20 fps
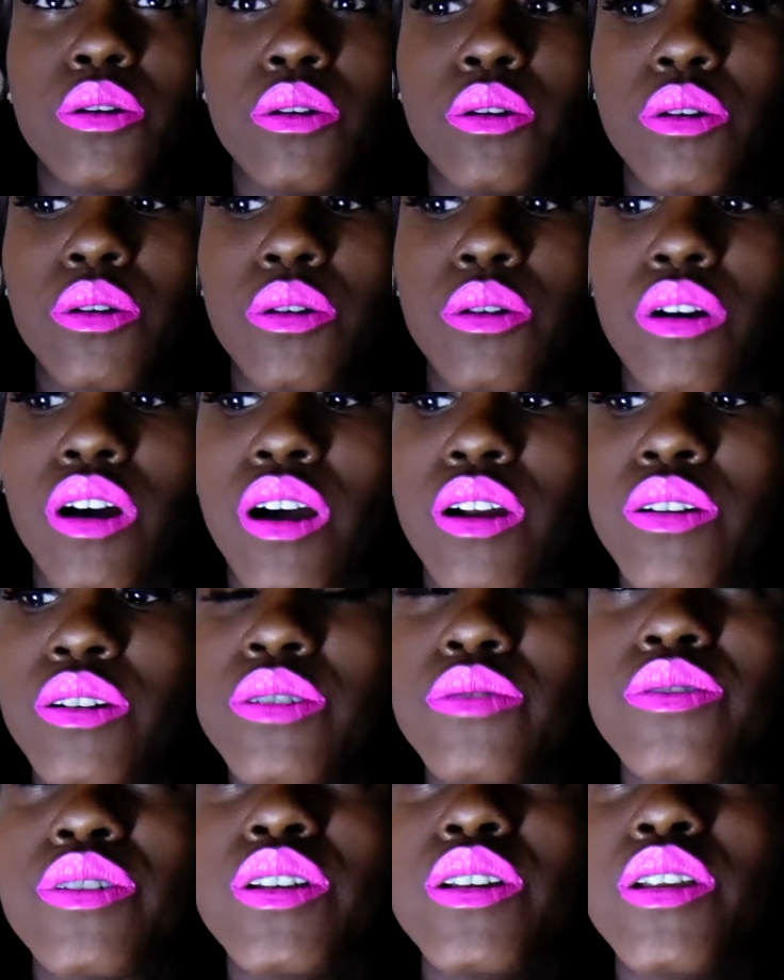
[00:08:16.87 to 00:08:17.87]
you know, I don't
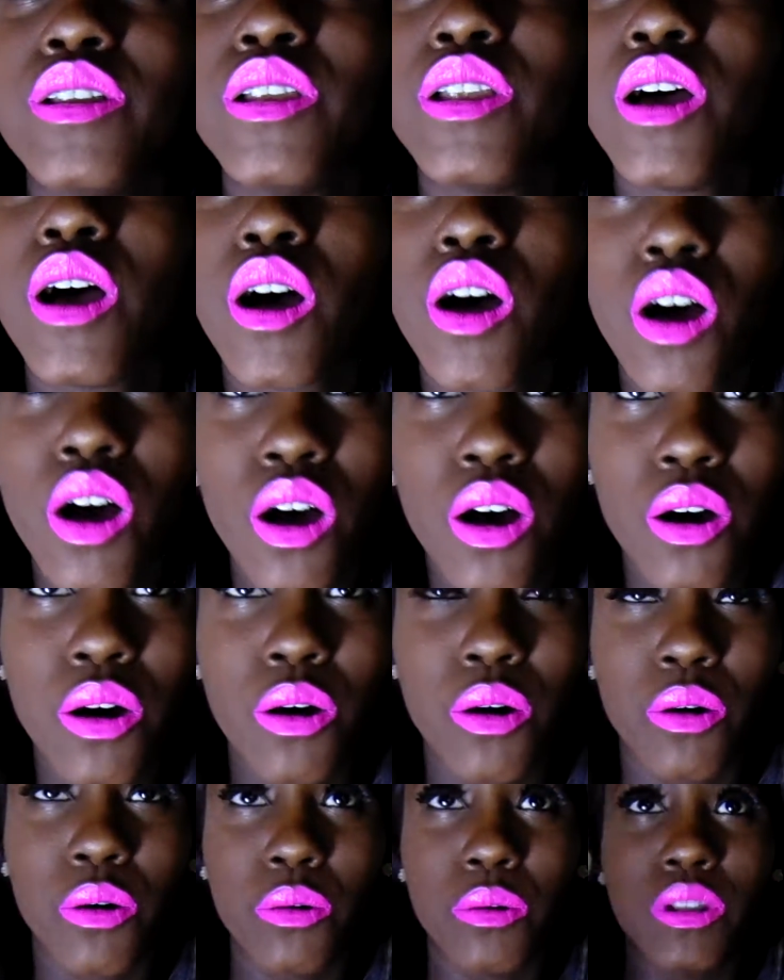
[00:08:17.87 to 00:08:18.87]
even
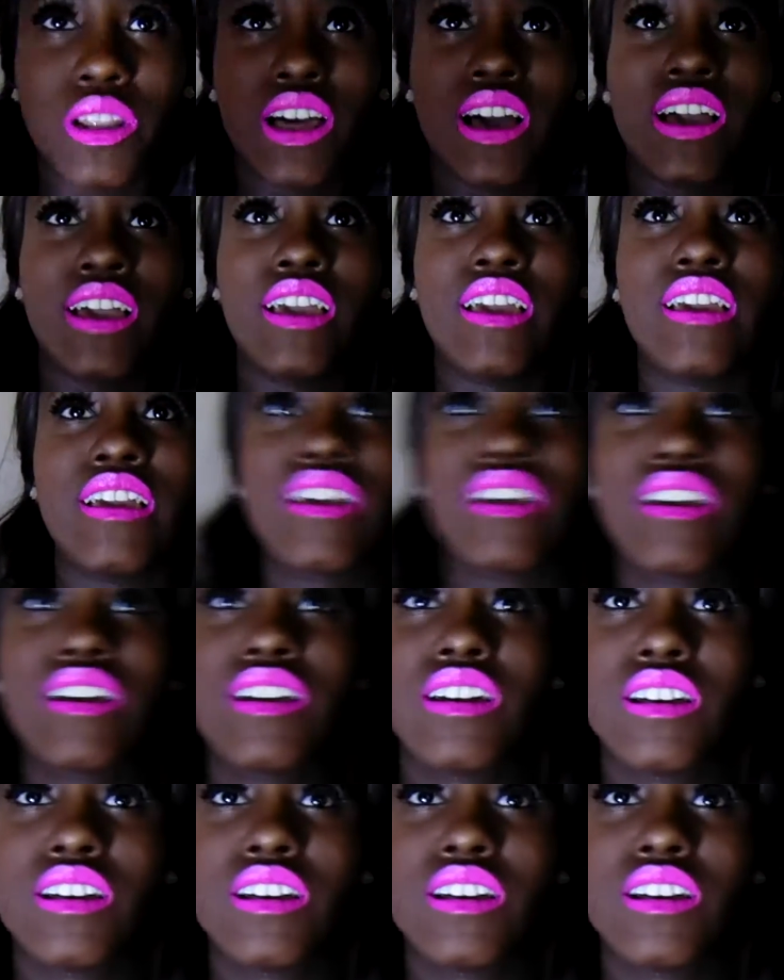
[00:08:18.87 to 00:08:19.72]
know like